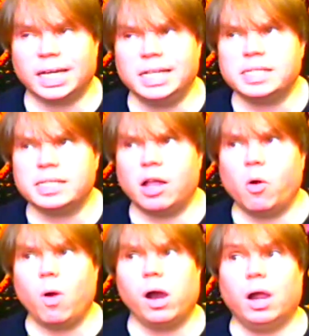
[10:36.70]
And
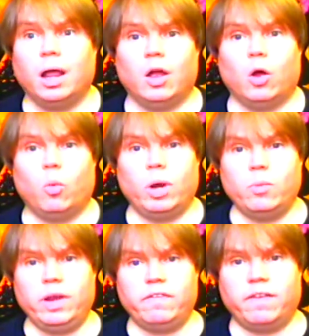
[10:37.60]
so
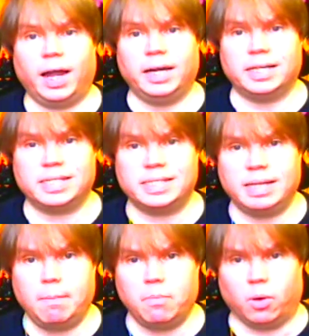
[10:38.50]
when we find a
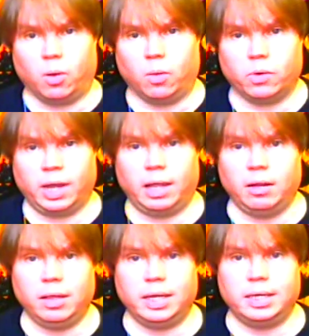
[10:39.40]
symbol, not
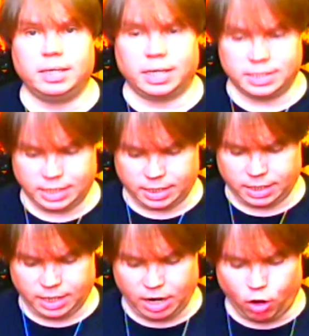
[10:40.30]
only does it
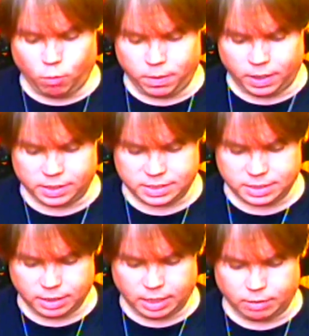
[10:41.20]
help
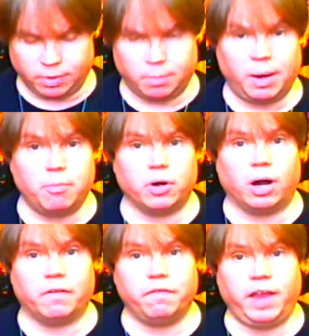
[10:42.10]
us remember
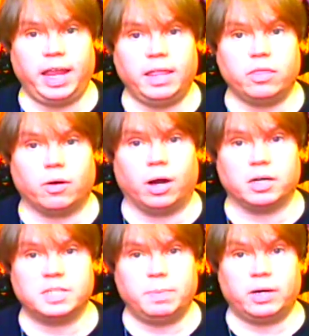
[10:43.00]
our faith or
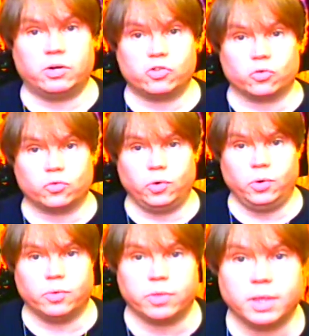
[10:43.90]
our spiritual
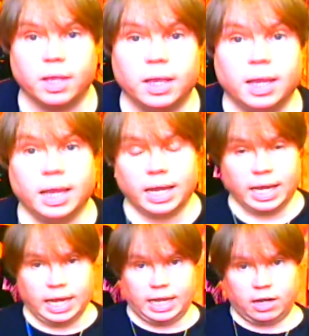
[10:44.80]
truth,
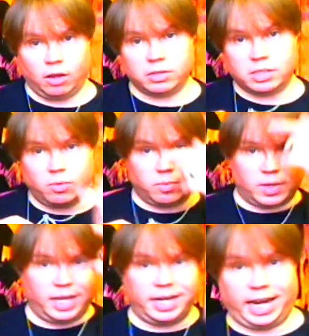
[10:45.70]
it also
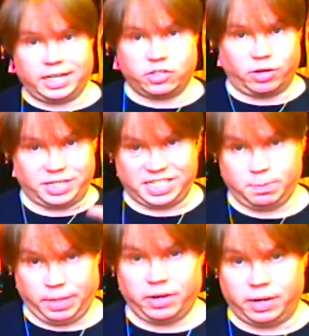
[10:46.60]
connects to our
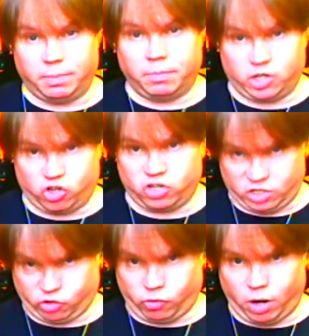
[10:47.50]
spirit much
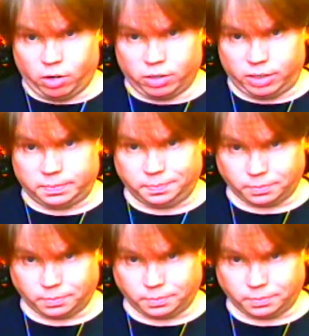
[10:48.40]
stronger